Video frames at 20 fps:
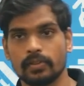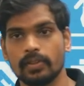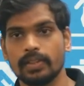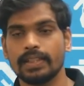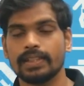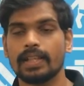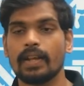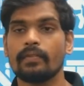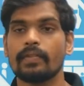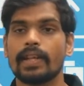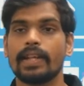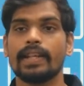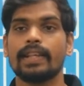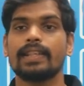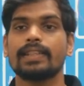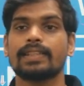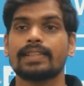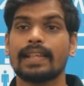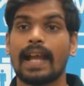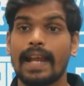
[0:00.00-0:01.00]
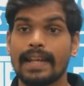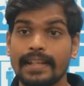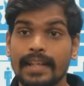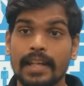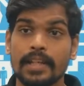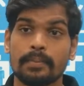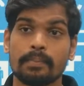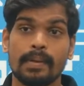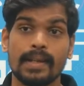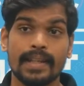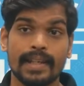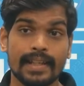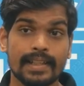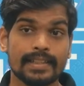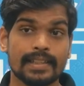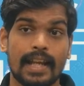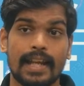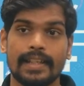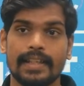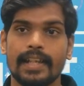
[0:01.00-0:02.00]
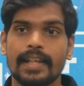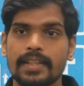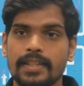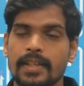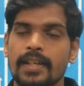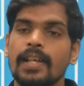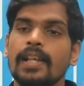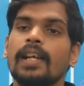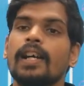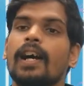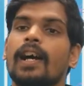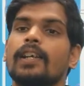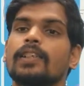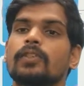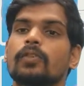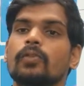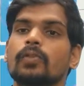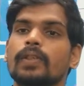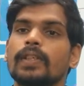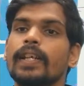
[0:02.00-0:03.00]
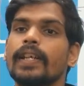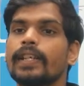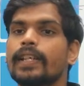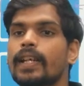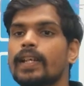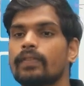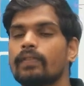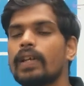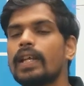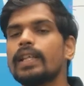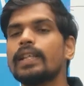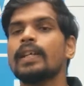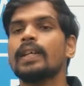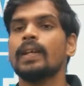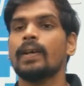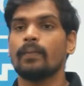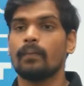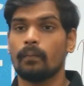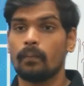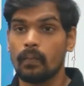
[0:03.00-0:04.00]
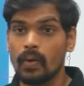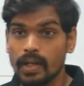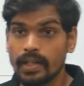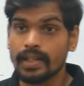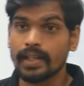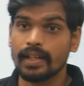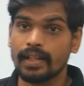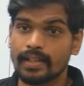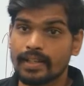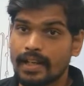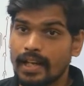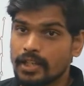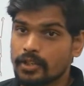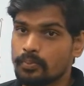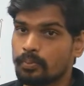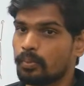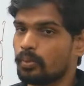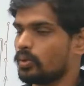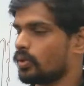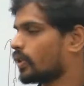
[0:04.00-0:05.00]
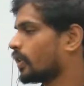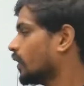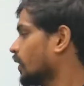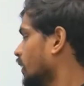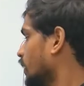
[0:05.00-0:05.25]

So these are various signage, building signage associated with vertical transport.